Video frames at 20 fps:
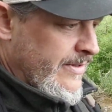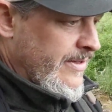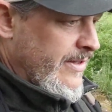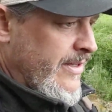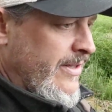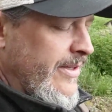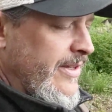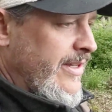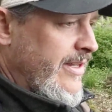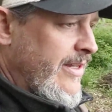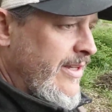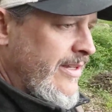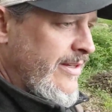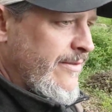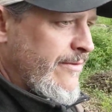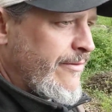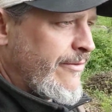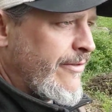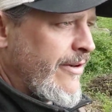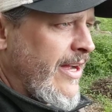
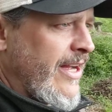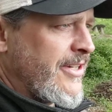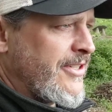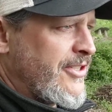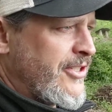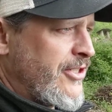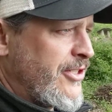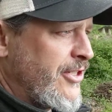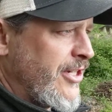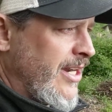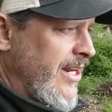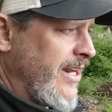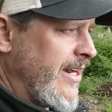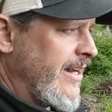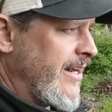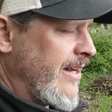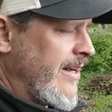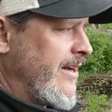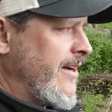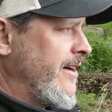Clean, fresh
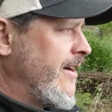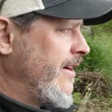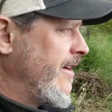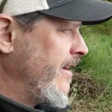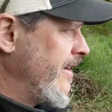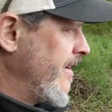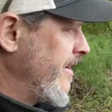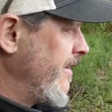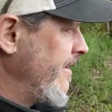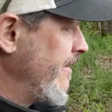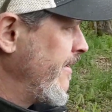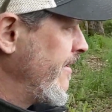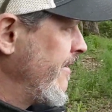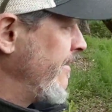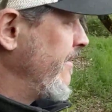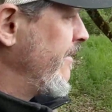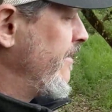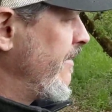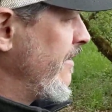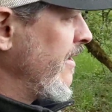air.
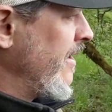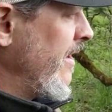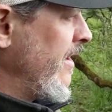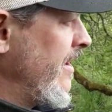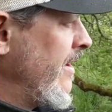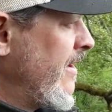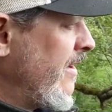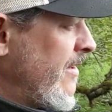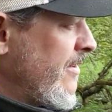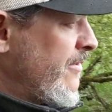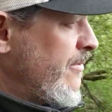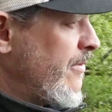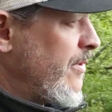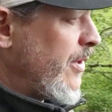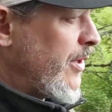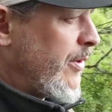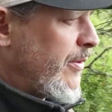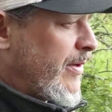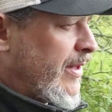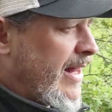It's
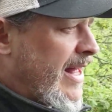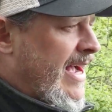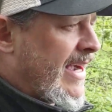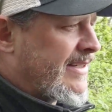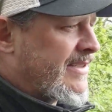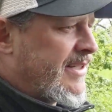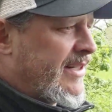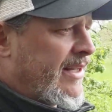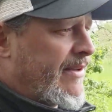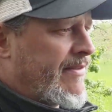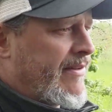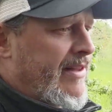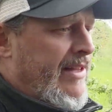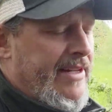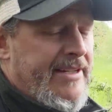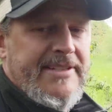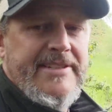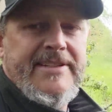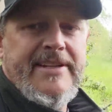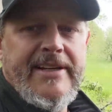really relaxing if you
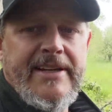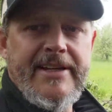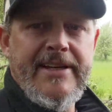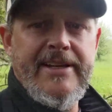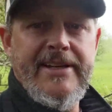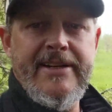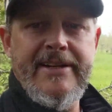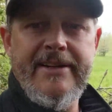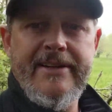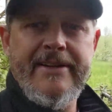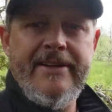let it sink in.